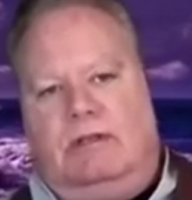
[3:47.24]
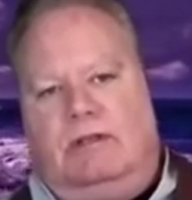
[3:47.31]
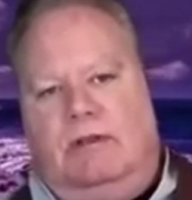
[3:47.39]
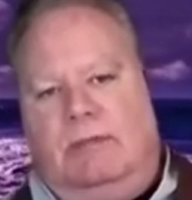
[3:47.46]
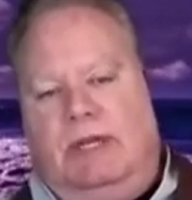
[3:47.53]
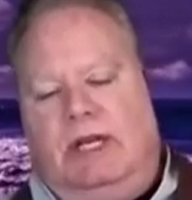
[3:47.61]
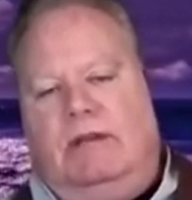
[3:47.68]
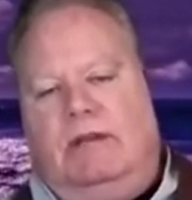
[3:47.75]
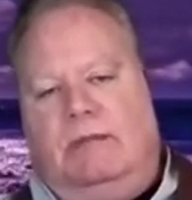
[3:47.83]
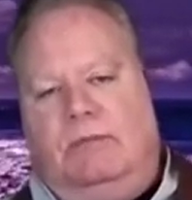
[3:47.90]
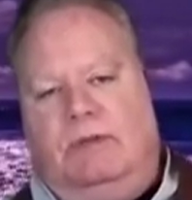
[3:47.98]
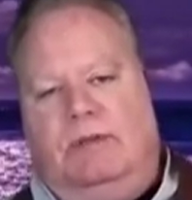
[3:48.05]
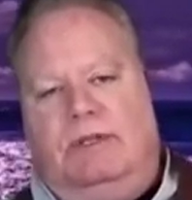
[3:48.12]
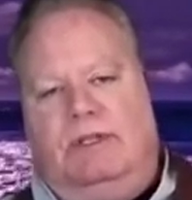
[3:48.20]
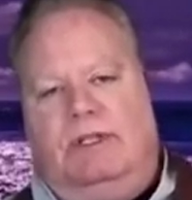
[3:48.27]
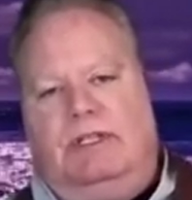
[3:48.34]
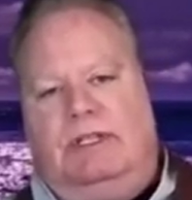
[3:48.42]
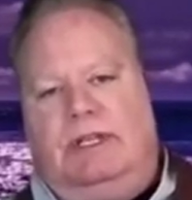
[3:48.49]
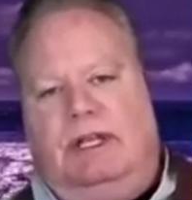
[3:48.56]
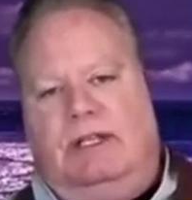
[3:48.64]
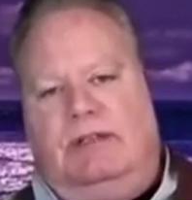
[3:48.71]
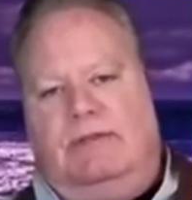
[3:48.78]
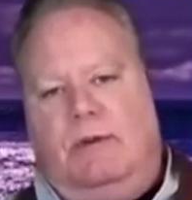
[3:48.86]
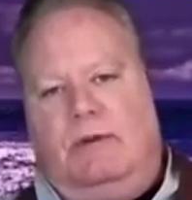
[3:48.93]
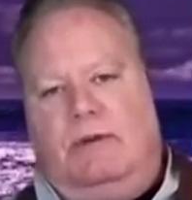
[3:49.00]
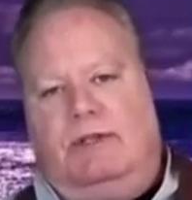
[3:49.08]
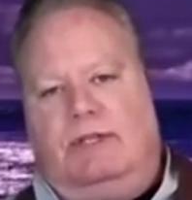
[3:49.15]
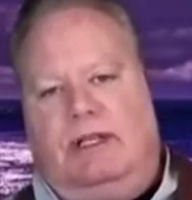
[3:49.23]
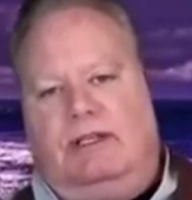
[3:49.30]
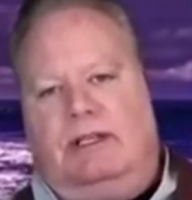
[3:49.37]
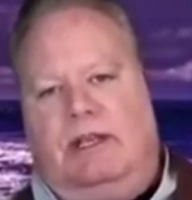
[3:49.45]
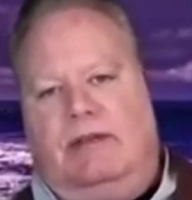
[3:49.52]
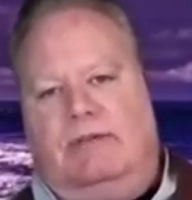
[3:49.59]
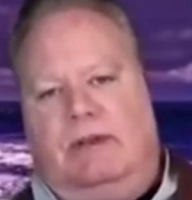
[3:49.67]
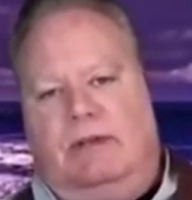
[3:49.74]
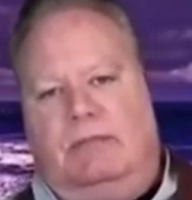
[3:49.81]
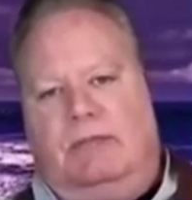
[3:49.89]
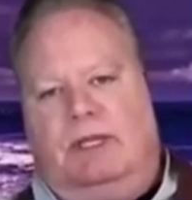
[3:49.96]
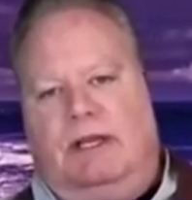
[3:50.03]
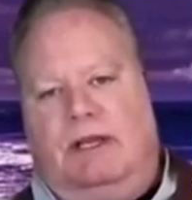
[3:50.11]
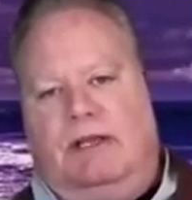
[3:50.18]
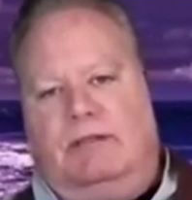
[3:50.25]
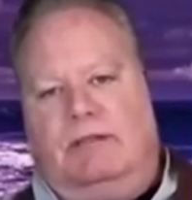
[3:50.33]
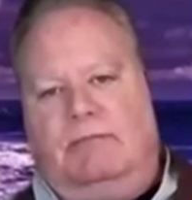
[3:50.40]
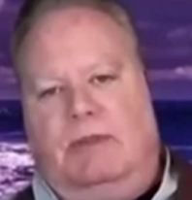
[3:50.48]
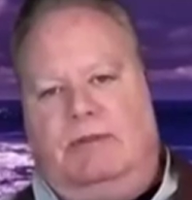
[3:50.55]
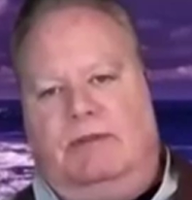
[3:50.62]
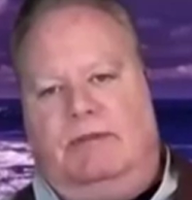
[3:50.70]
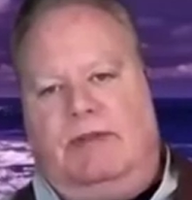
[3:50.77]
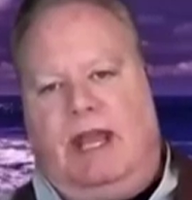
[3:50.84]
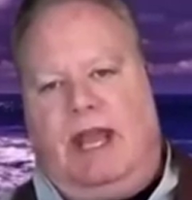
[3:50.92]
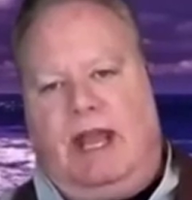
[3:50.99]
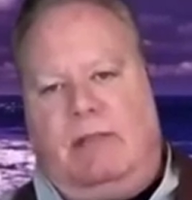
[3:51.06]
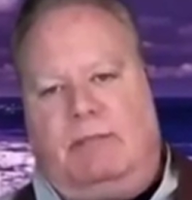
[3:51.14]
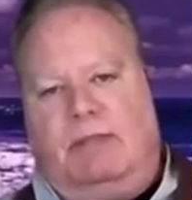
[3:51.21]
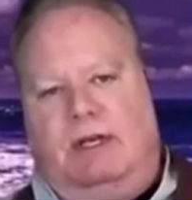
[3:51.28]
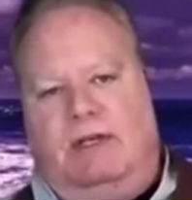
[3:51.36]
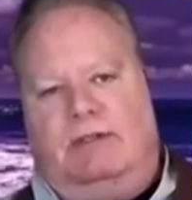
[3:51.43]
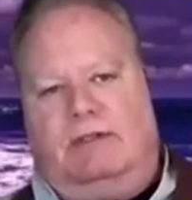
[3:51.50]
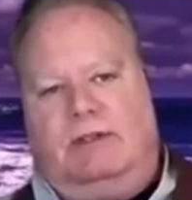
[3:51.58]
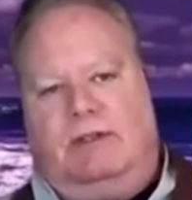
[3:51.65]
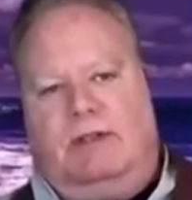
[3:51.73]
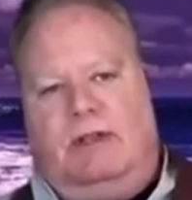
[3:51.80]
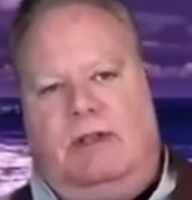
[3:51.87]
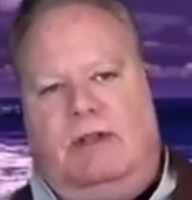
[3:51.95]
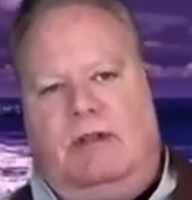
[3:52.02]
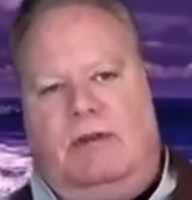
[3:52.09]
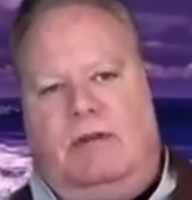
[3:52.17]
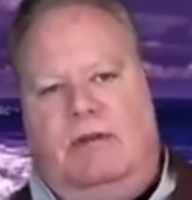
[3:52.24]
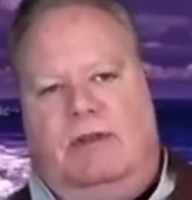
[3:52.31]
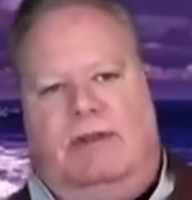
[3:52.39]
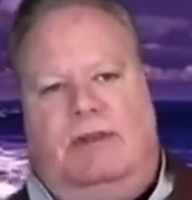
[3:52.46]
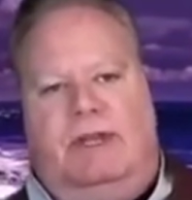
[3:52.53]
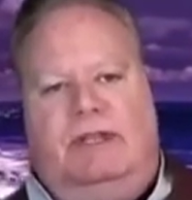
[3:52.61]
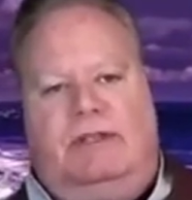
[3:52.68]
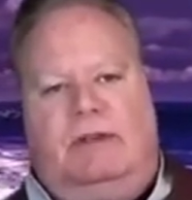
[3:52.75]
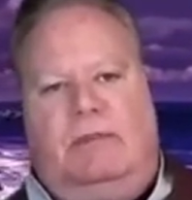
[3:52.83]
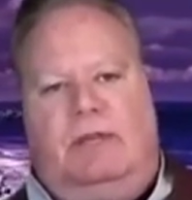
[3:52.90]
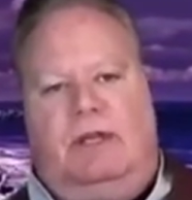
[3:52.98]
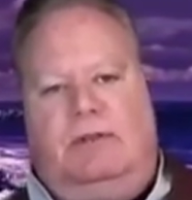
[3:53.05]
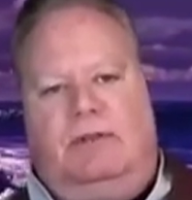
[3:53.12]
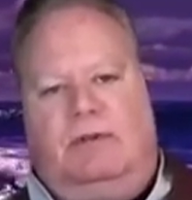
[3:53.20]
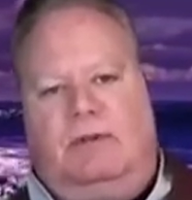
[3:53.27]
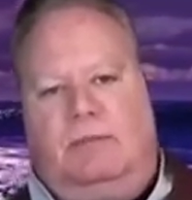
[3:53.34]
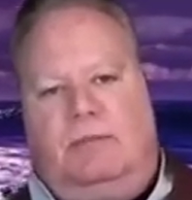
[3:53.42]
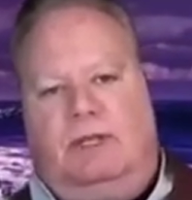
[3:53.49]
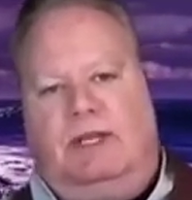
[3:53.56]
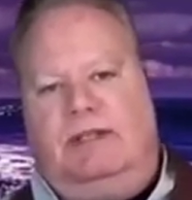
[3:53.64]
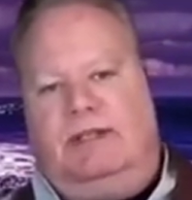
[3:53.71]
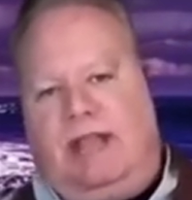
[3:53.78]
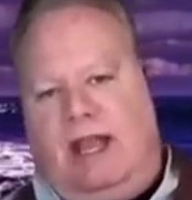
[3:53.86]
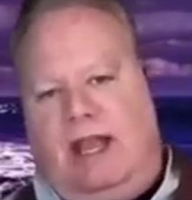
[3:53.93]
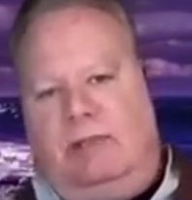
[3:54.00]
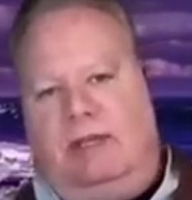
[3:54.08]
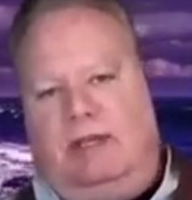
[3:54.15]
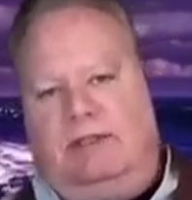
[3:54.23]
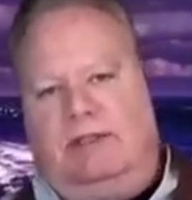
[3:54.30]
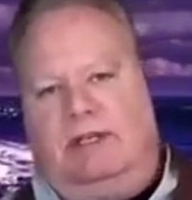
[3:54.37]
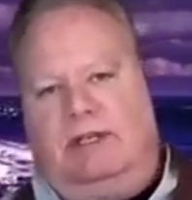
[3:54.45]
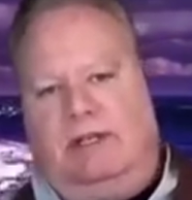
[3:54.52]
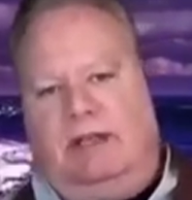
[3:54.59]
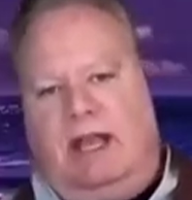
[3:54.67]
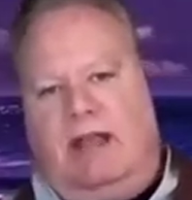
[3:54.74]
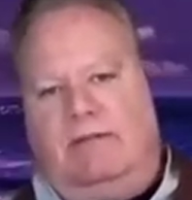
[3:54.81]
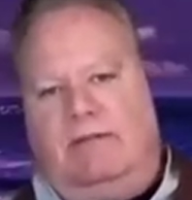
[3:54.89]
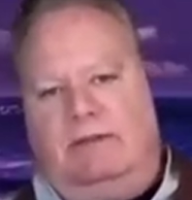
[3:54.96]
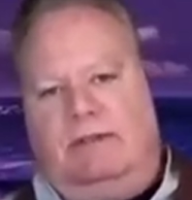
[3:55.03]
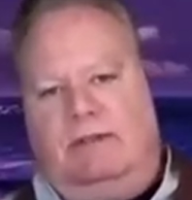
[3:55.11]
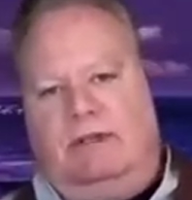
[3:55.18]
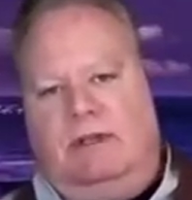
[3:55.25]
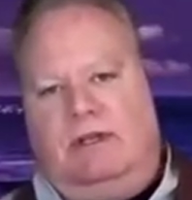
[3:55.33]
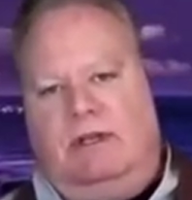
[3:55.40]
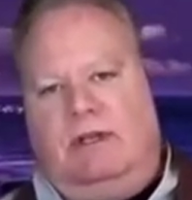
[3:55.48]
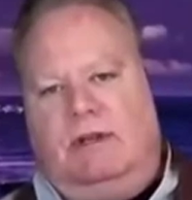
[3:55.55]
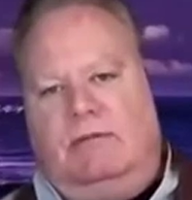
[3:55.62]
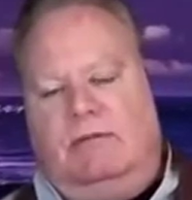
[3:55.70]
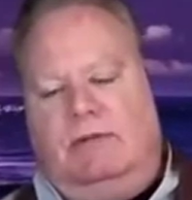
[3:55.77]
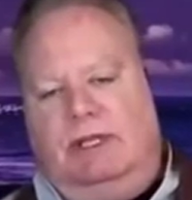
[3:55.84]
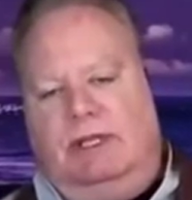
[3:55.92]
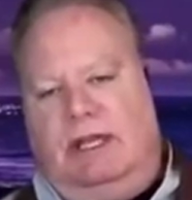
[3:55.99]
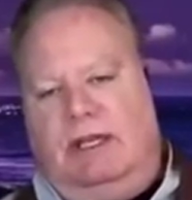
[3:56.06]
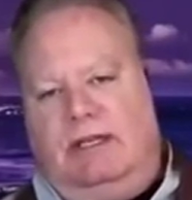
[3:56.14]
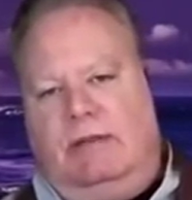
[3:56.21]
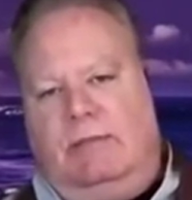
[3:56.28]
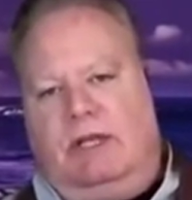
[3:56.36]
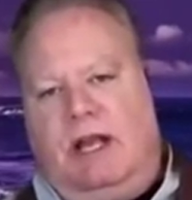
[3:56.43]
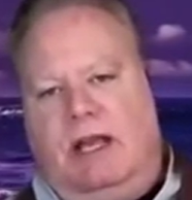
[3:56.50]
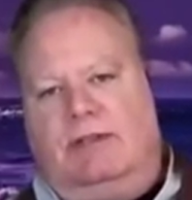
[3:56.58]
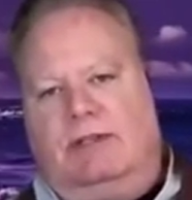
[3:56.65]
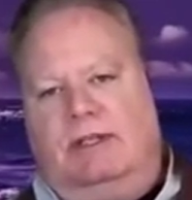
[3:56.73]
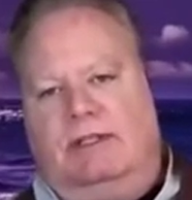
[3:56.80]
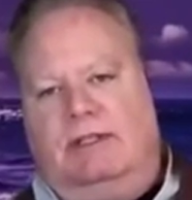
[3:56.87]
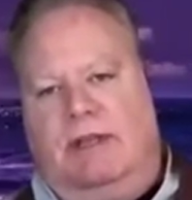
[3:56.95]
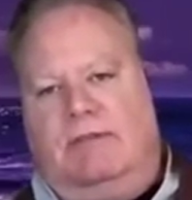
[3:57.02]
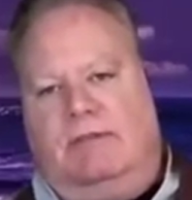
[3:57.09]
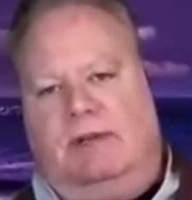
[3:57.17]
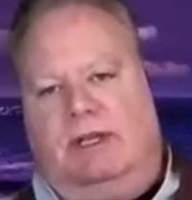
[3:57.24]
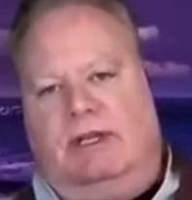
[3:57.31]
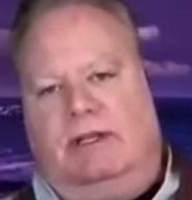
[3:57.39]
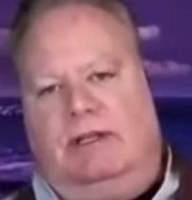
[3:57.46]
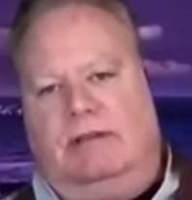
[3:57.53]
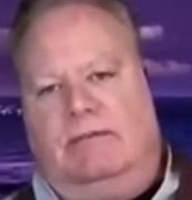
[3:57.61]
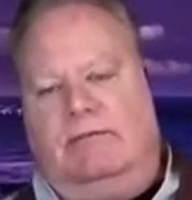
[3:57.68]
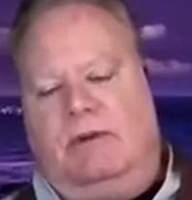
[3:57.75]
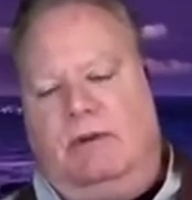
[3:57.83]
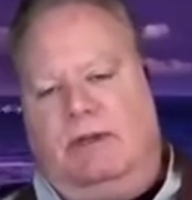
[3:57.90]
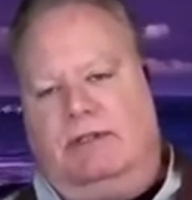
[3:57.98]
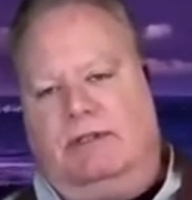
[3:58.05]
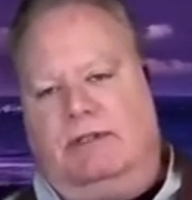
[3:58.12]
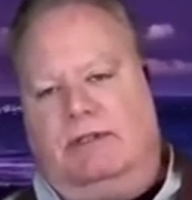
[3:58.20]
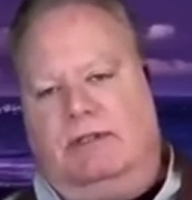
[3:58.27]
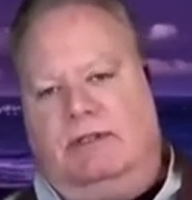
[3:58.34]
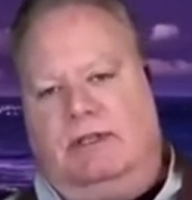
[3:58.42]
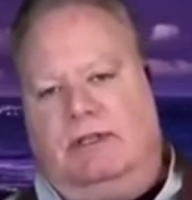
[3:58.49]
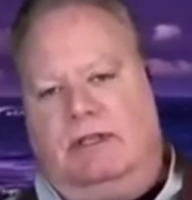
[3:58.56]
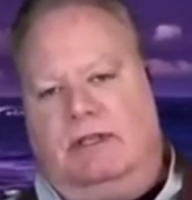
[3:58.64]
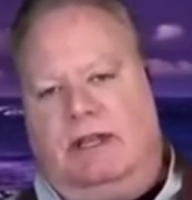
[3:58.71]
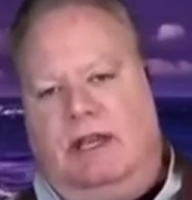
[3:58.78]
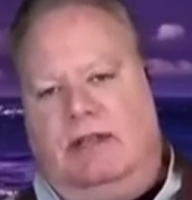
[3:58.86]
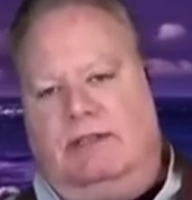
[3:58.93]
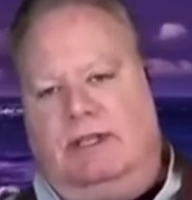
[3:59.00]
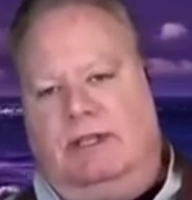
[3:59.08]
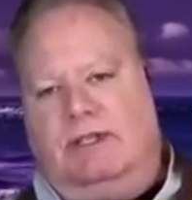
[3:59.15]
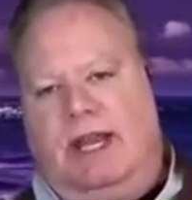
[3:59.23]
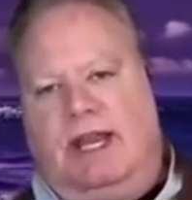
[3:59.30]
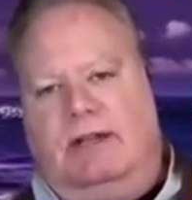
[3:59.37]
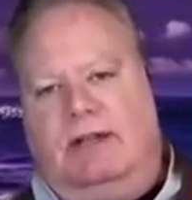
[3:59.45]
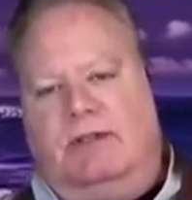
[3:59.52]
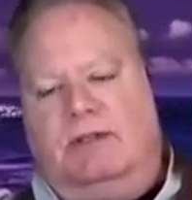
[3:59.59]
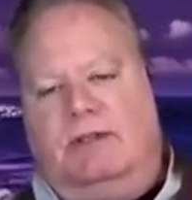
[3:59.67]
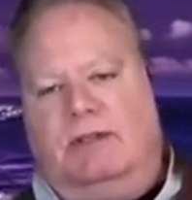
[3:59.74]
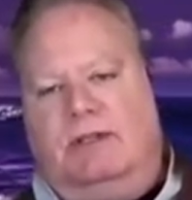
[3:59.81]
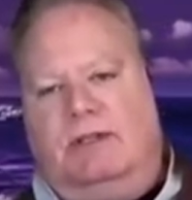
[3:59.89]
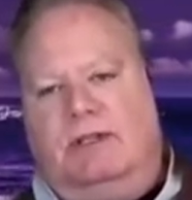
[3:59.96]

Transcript: So many of the Buddha's insights focus on suffering because most of the happiness with the things that we interpret as happiness in our lives really end up causing suffering for us as they change.